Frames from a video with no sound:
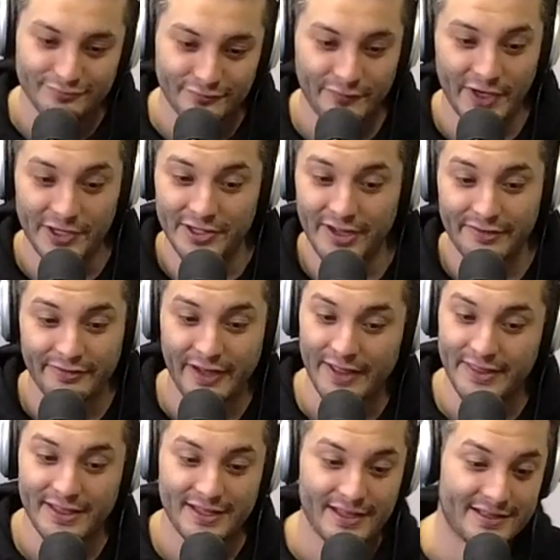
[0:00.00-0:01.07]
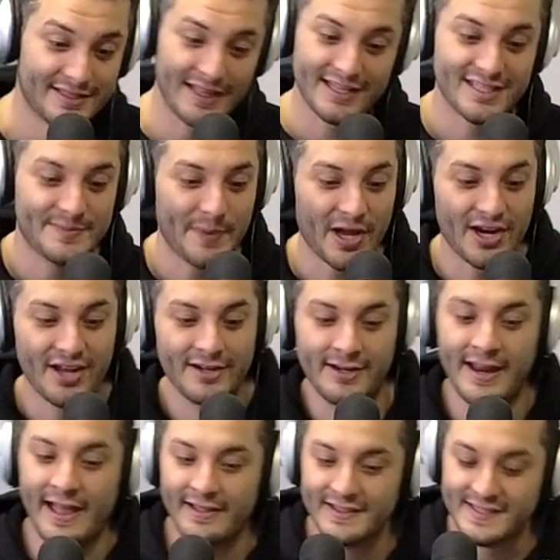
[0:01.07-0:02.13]
Fair enough. I think that's, that's spot on
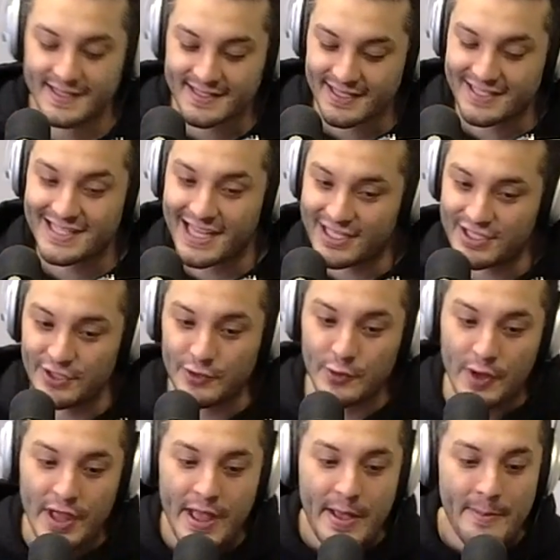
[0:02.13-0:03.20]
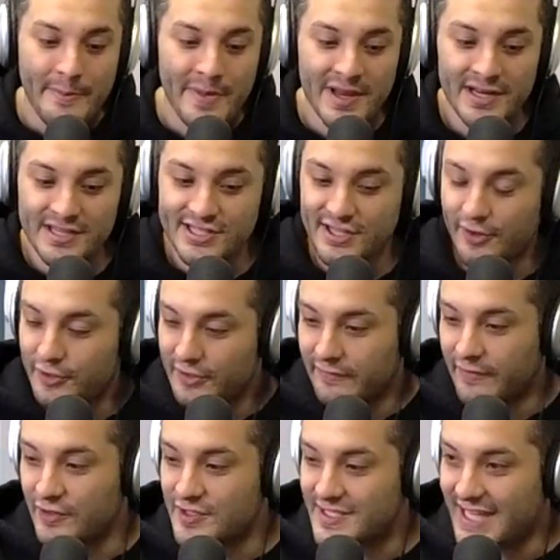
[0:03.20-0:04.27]
analysis. Let's get to Minnesota
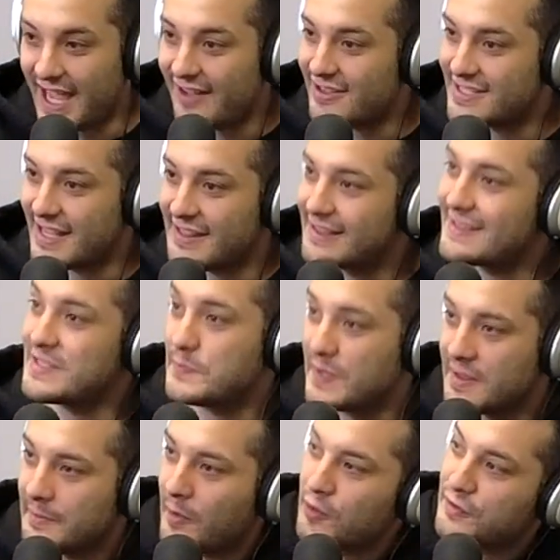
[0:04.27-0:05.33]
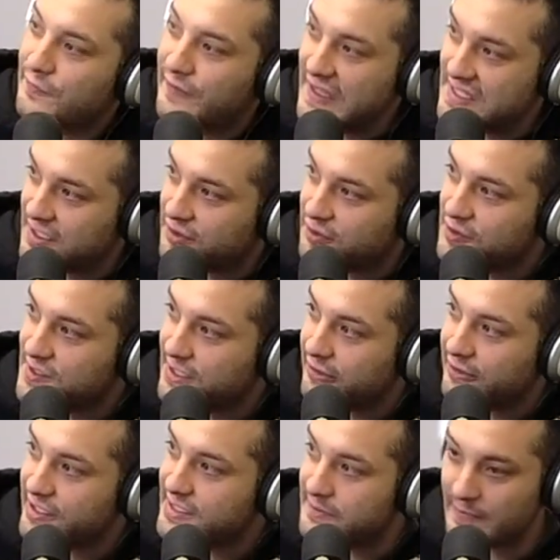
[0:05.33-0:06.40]
versus Dallas. I think this has been the most physical
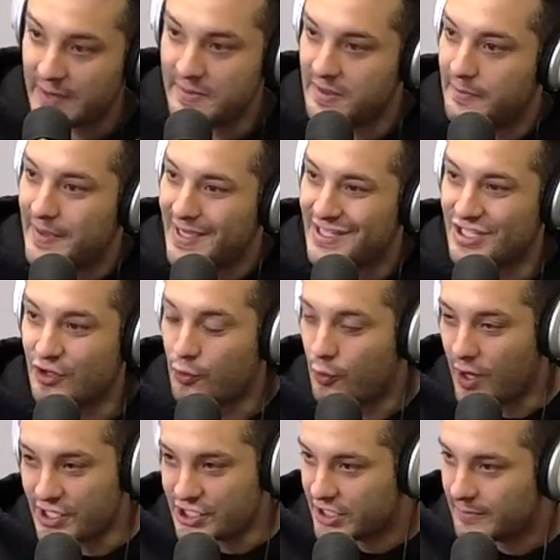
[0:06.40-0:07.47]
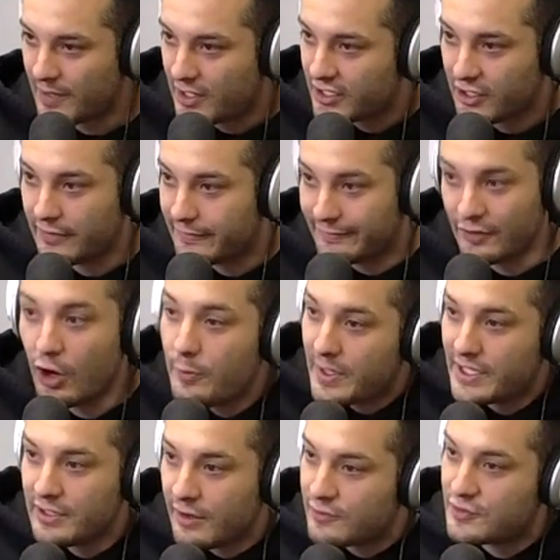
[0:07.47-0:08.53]
series, maybe the biggest question mark of
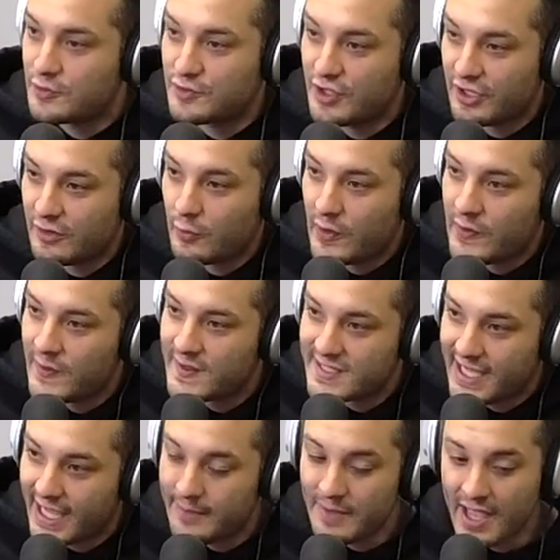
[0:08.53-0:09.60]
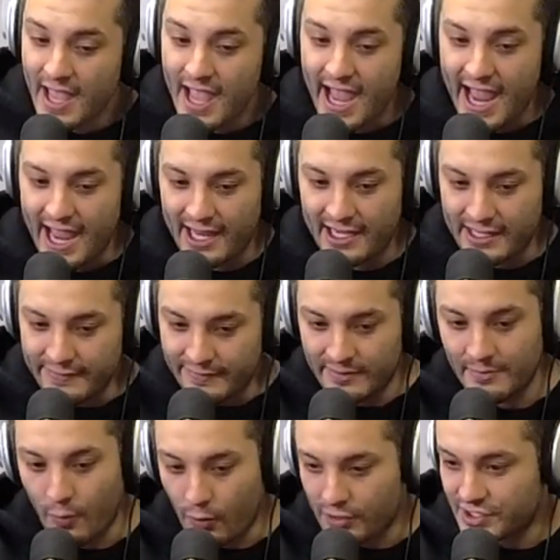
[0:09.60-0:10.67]
nobody knows who's going to win this game, and even
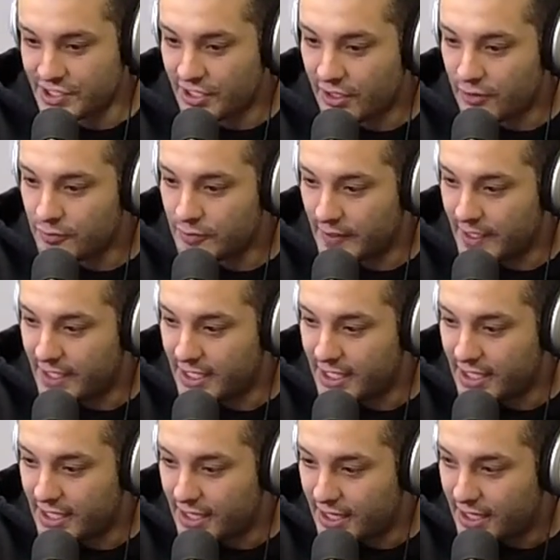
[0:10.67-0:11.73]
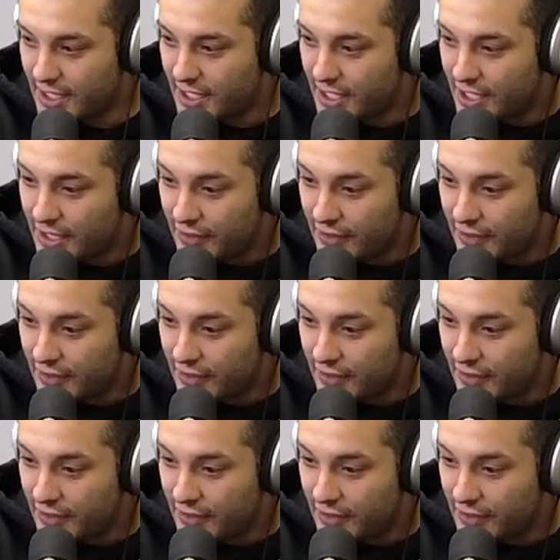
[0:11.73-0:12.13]
more so the series.